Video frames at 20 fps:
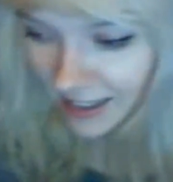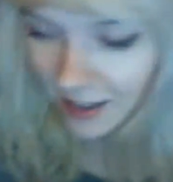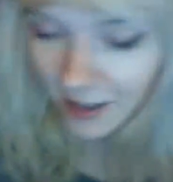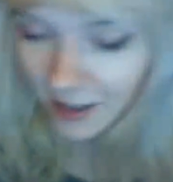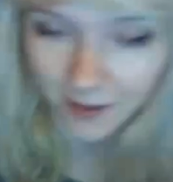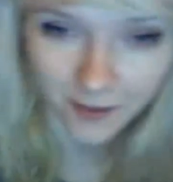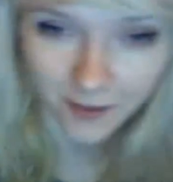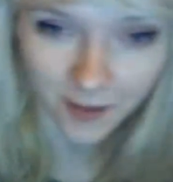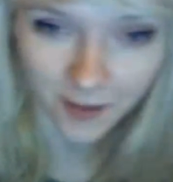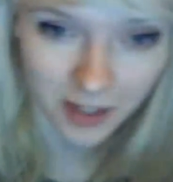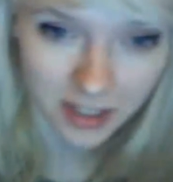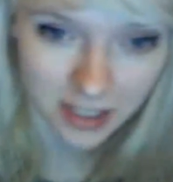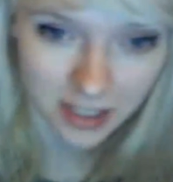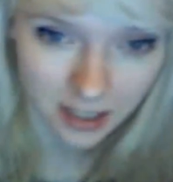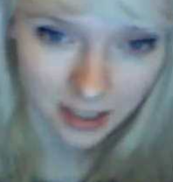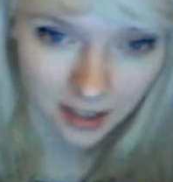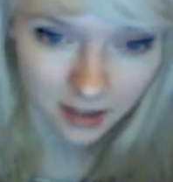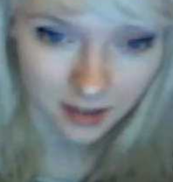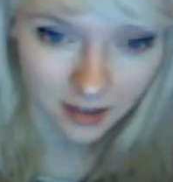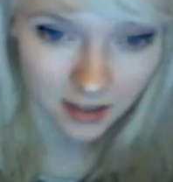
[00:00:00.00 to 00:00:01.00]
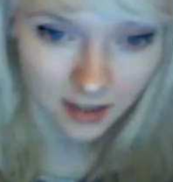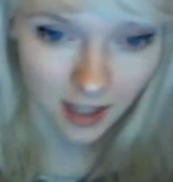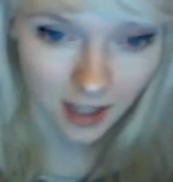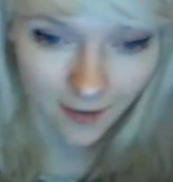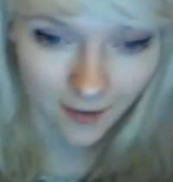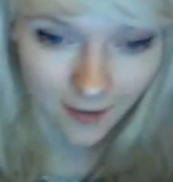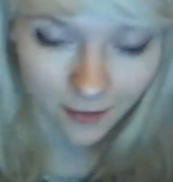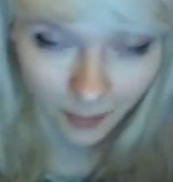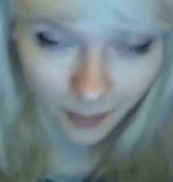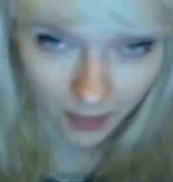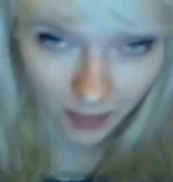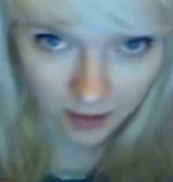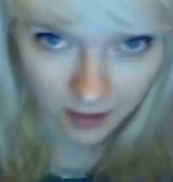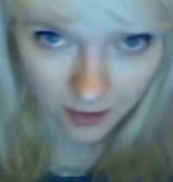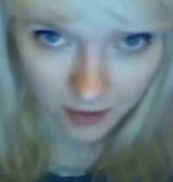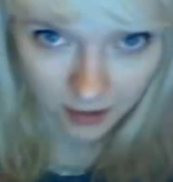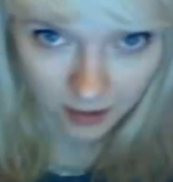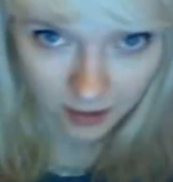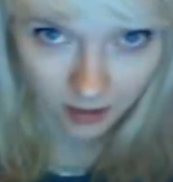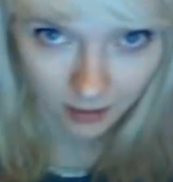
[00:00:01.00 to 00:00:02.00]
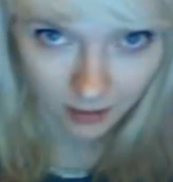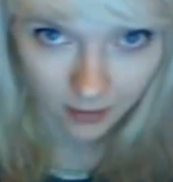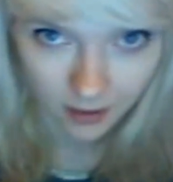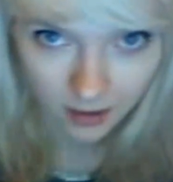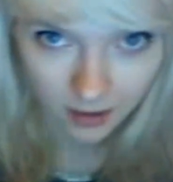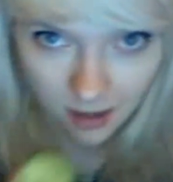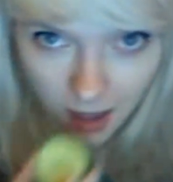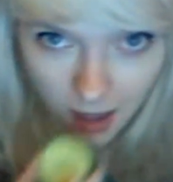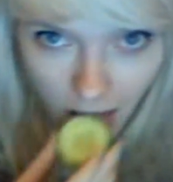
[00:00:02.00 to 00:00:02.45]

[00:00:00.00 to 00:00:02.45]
confront it. Have a bite of cucumber.